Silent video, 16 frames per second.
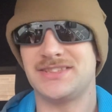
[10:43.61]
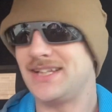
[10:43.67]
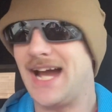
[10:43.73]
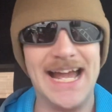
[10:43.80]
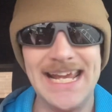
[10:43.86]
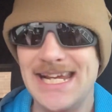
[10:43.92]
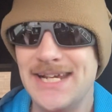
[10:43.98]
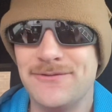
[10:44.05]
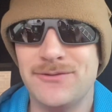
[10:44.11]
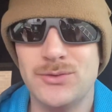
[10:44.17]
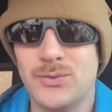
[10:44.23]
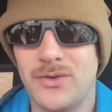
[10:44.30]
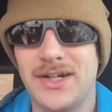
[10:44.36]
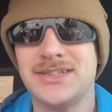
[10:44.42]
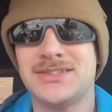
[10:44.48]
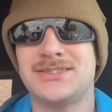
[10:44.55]
I even
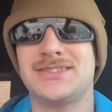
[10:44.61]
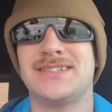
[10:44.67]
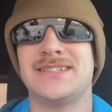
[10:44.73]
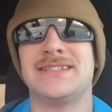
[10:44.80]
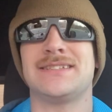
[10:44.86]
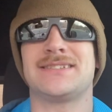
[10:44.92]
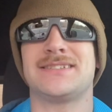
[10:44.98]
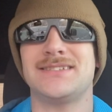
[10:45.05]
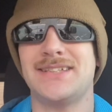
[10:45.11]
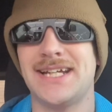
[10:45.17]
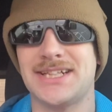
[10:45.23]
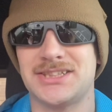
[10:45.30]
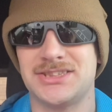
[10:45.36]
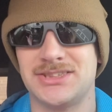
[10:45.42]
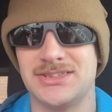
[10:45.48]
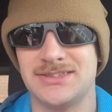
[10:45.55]
watched the
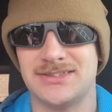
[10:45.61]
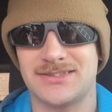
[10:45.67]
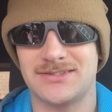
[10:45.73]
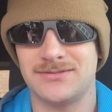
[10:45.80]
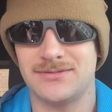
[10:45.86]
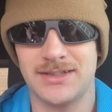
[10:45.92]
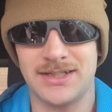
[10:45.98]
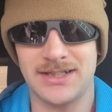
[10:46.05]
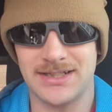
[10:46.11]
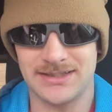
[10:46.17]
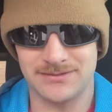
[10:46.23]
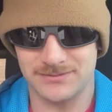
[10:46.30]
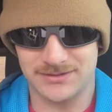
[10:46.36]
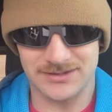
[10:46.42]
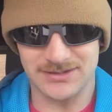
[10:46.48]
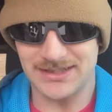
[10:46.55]

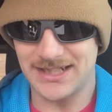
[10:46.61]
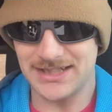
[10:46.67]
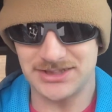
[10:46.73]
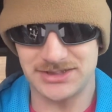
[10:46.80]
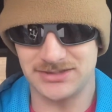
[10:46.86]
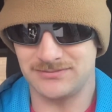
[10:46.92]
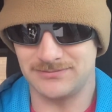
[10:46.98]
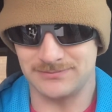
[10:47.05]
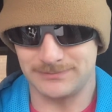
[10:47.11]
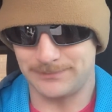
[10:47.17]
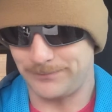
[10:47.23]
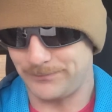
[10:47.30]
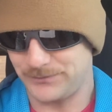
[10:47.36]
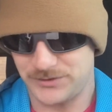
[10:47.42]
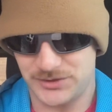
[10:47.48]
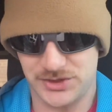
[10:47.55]
selection
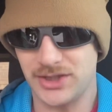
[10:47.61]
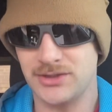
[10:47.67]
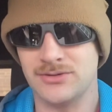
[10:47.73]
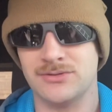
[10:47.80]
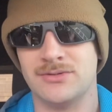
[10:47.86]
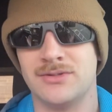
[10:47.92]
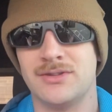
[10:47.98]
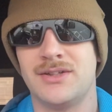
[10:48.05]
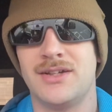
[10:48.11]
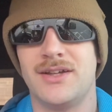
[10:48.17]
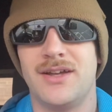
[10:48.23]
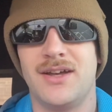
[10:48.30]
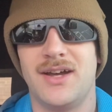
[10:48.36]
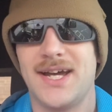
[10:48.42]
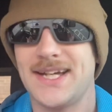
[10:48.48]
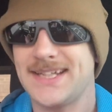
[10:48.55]
show
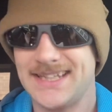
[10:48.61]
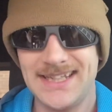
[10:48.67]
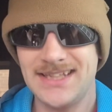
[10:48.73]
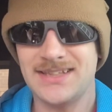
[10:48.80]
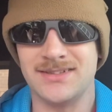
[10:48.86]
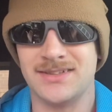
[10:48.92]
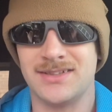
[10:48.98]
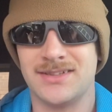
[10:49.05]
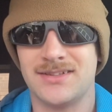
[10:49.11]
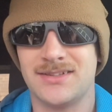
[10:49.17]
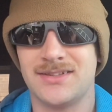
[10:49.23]
again,